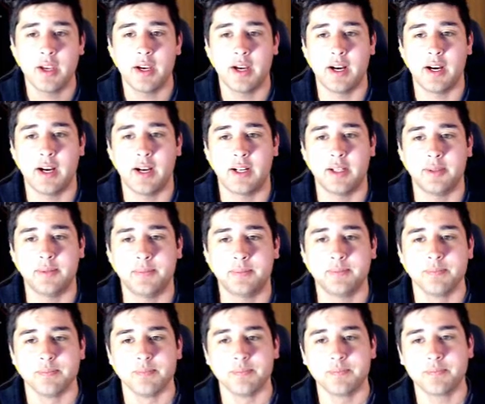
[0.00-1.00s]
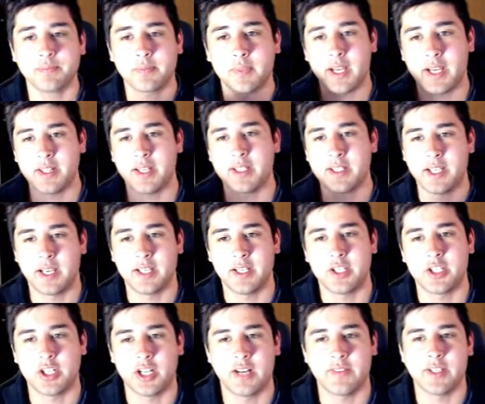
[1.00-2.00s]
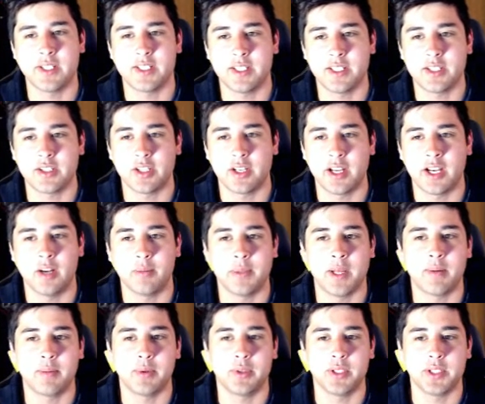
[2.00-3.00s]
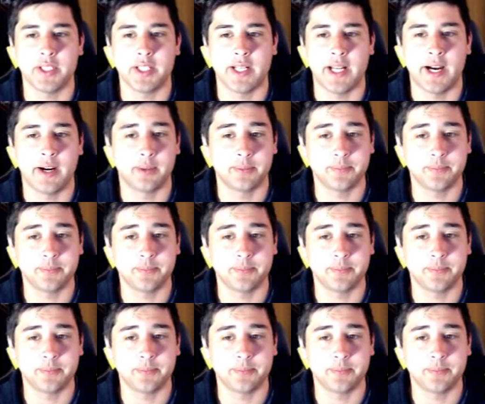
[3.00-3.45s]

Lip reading: And then Technician obviously is going to help that Bullet Seed out.